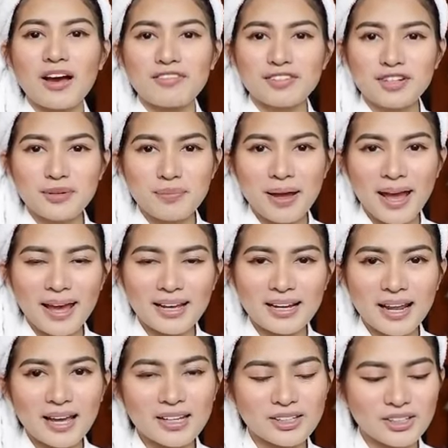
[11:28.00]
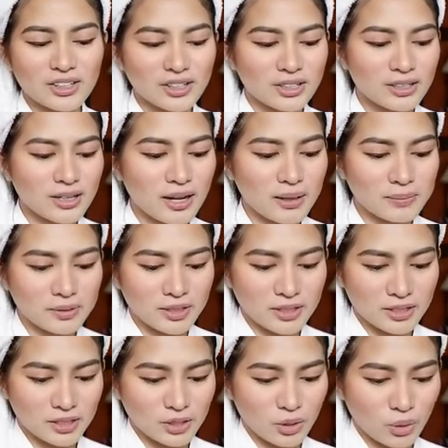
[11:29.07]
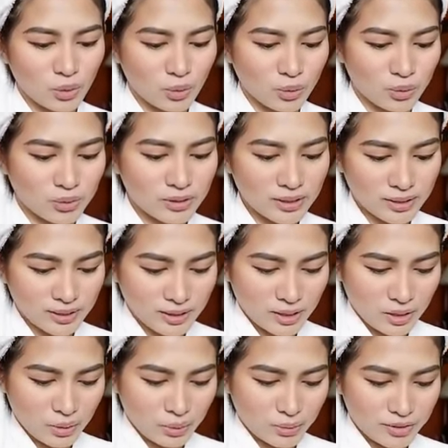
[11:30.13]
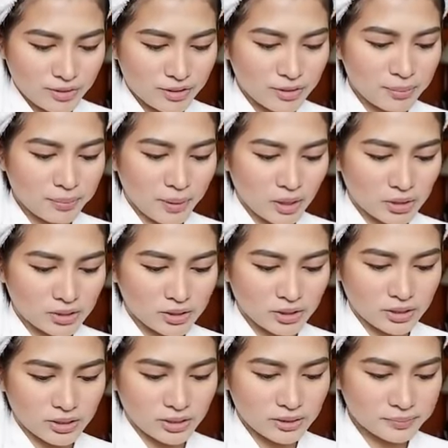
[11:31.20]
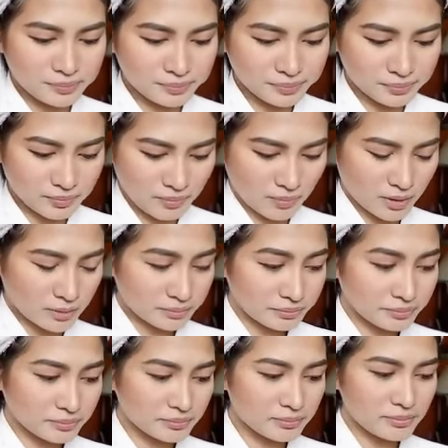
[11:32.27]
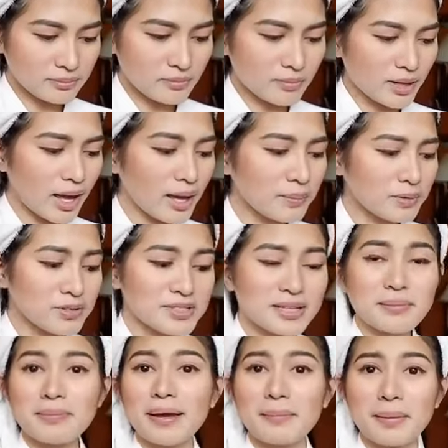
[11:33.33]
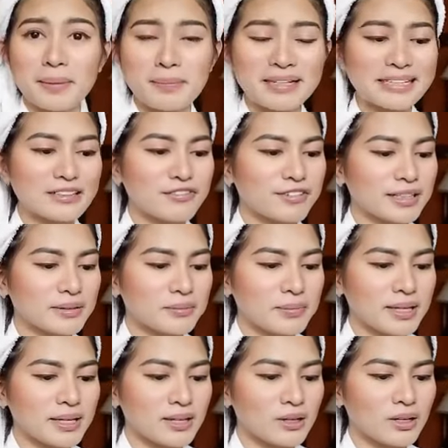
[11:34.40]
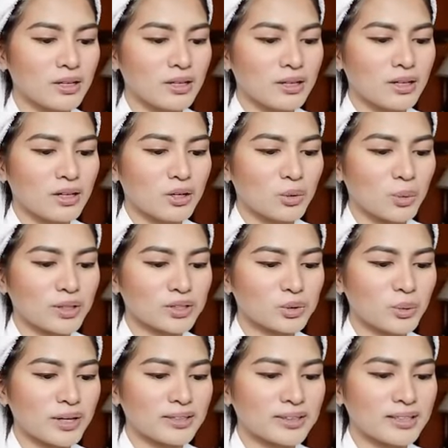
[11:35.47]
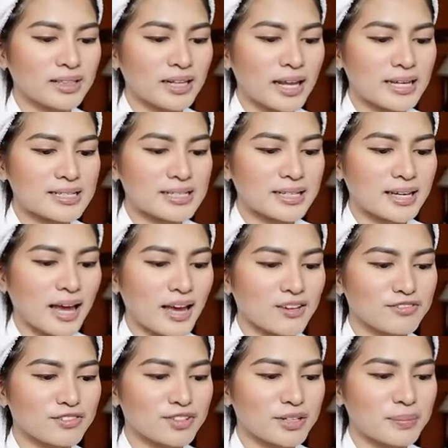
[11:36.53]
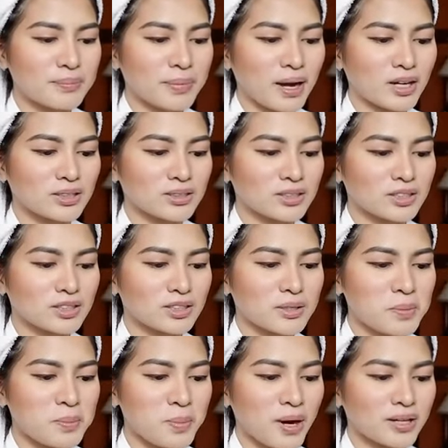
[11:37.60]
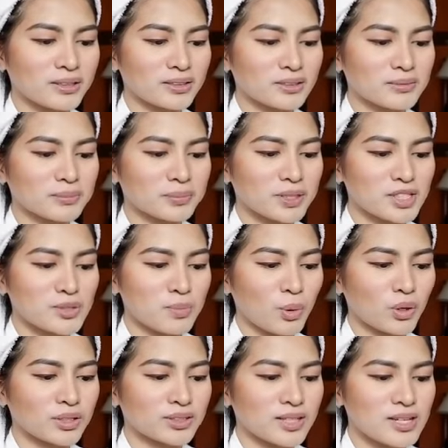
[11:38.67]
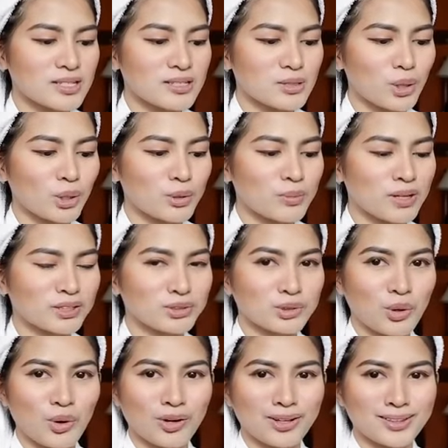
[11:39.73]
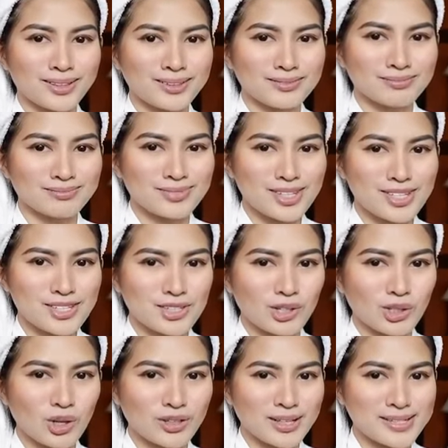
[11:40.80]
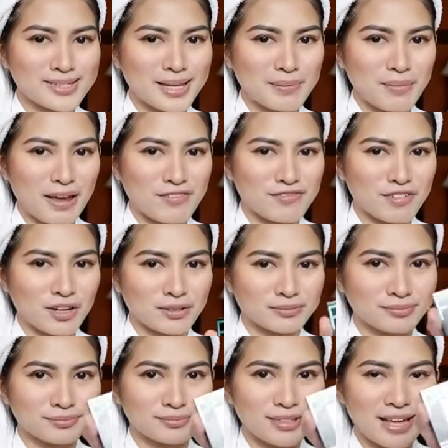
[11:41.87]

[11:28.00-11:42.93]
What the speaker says: So after my eyeliner, I'm gonna go with the powder. I'm using my Maybelline Fit Me 120 Classic Ivory Powder Matte Plus Poreless Normal to Oily. It's the longest name ever.